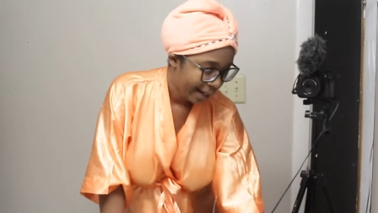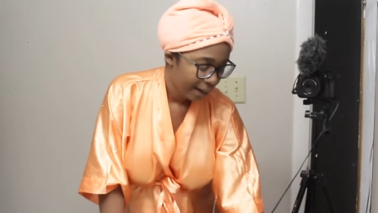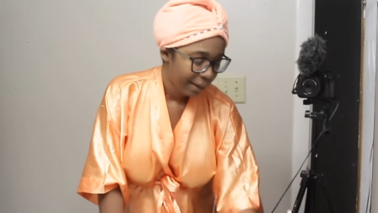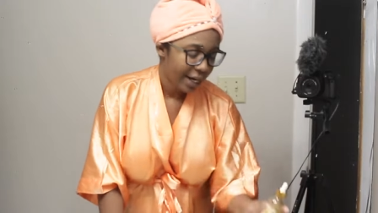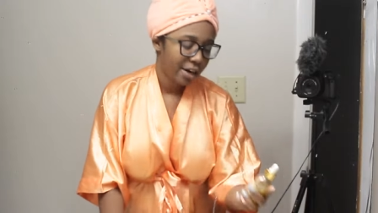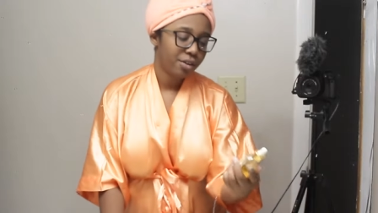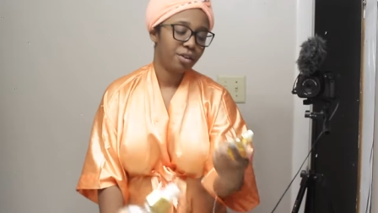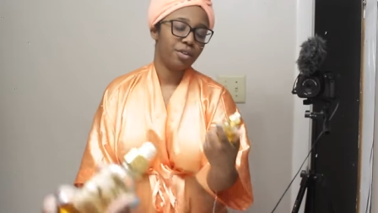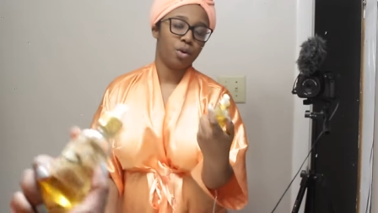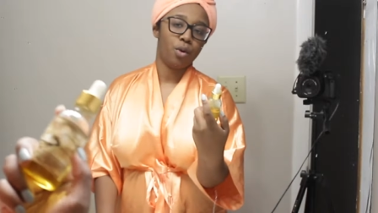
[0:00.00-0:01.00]
I got my hair
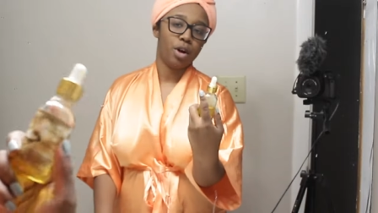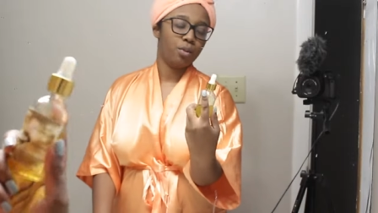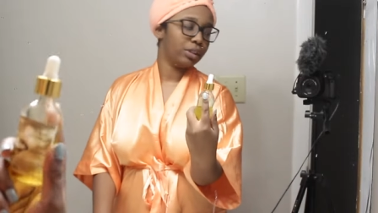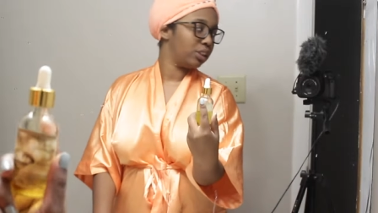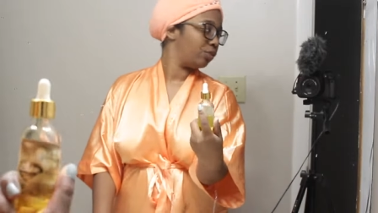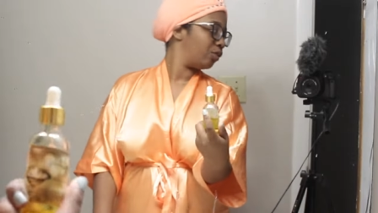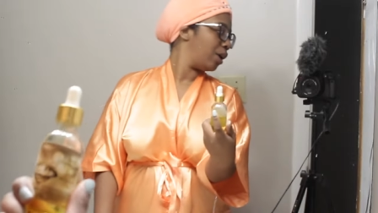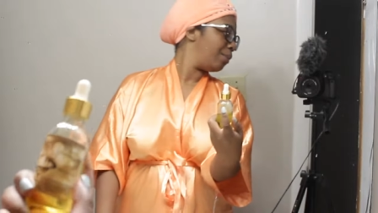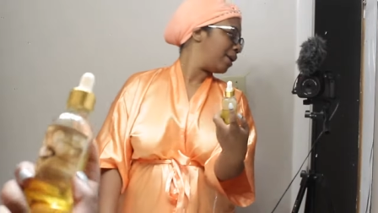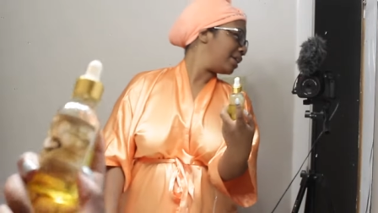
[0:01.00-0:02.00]
growth oil, which is
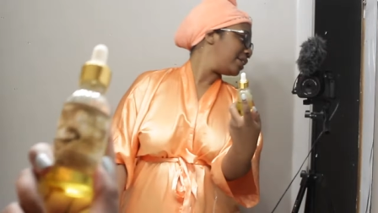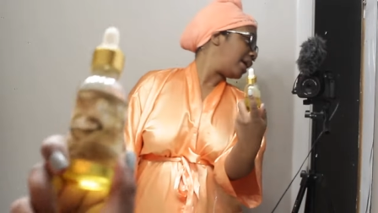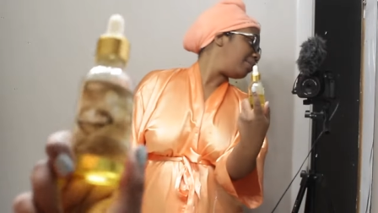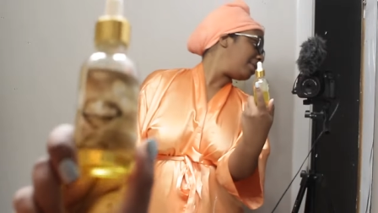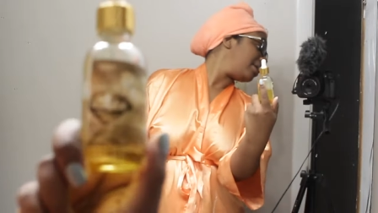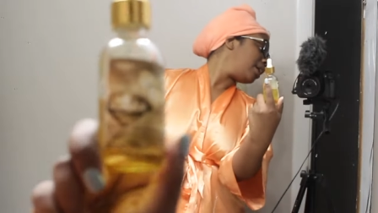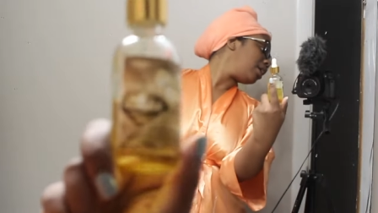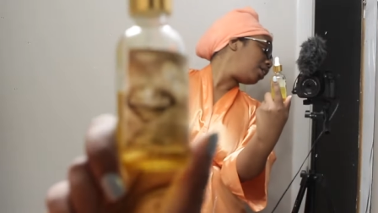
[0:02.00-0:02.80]
from Diamond